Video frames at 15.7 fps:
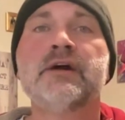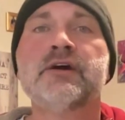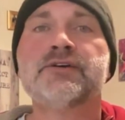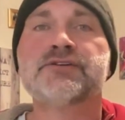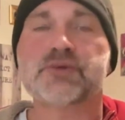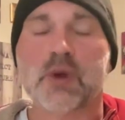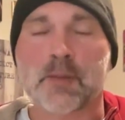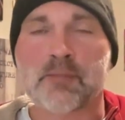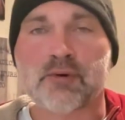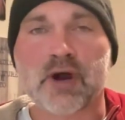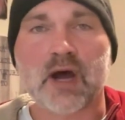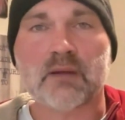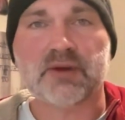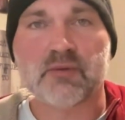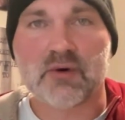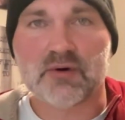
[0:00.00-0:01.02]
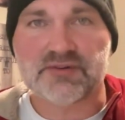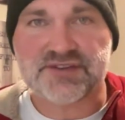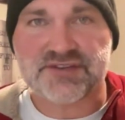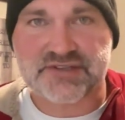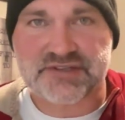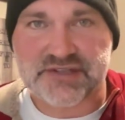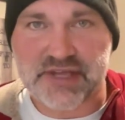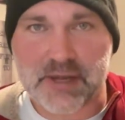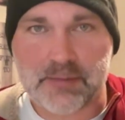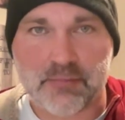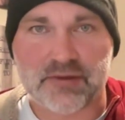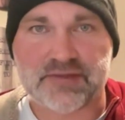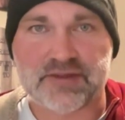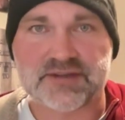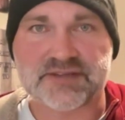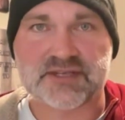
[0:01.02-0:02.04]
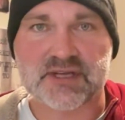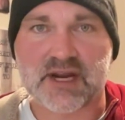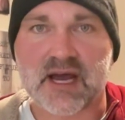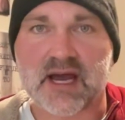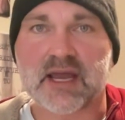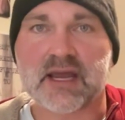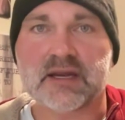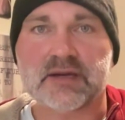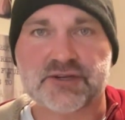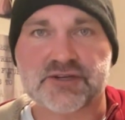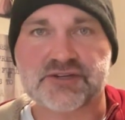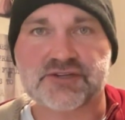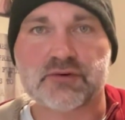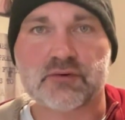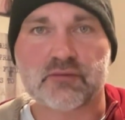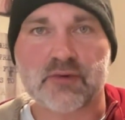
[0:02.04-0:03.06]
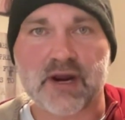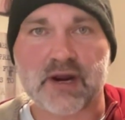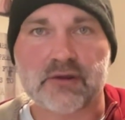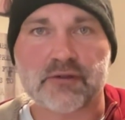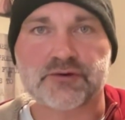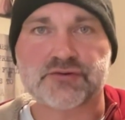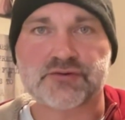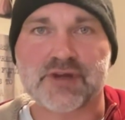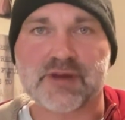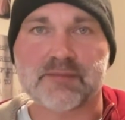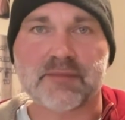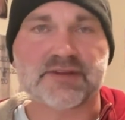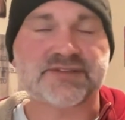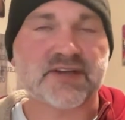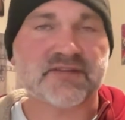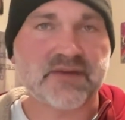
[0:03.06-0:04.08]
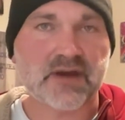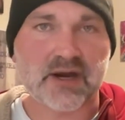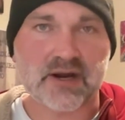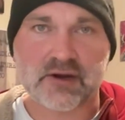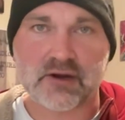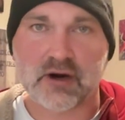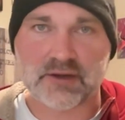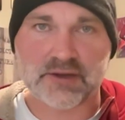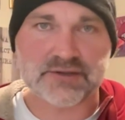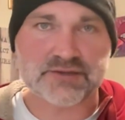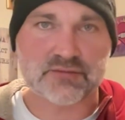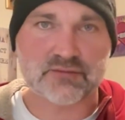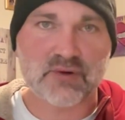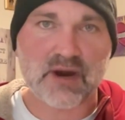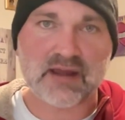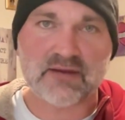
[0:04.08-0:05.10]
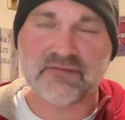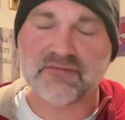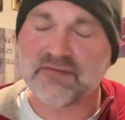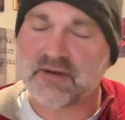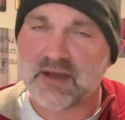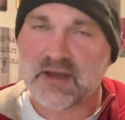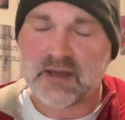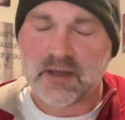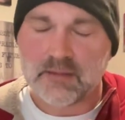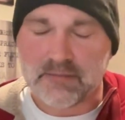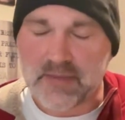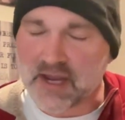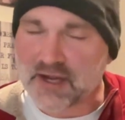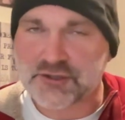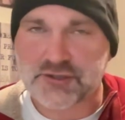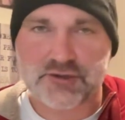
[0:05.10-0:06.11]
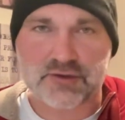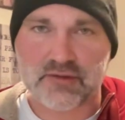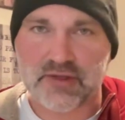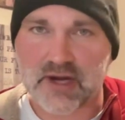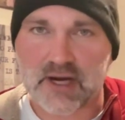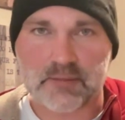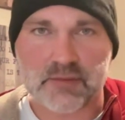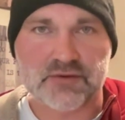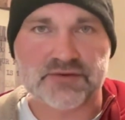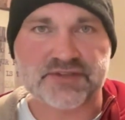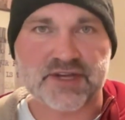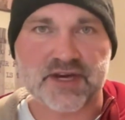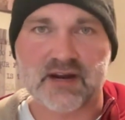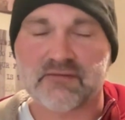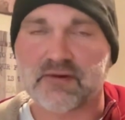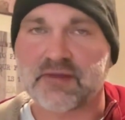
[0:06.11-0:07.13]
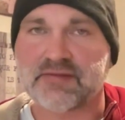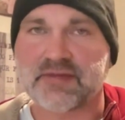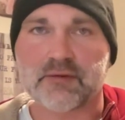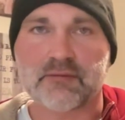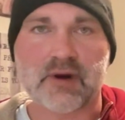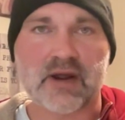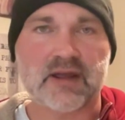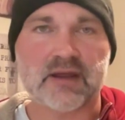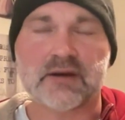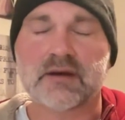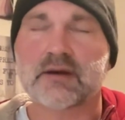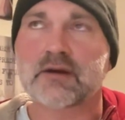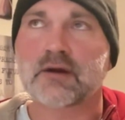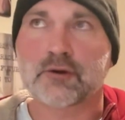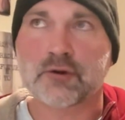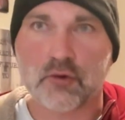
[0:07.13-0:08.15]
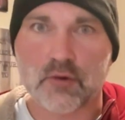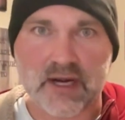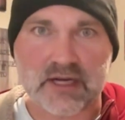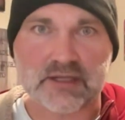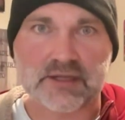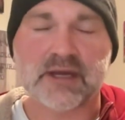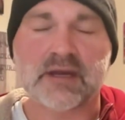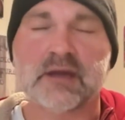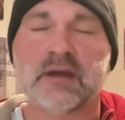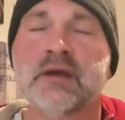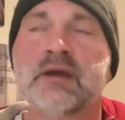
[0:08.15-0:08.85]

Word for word: So I probably won't sleep with it tonight and just do regular treatments. I've got to call into Rife, make sure that I'm using everything right or correctly.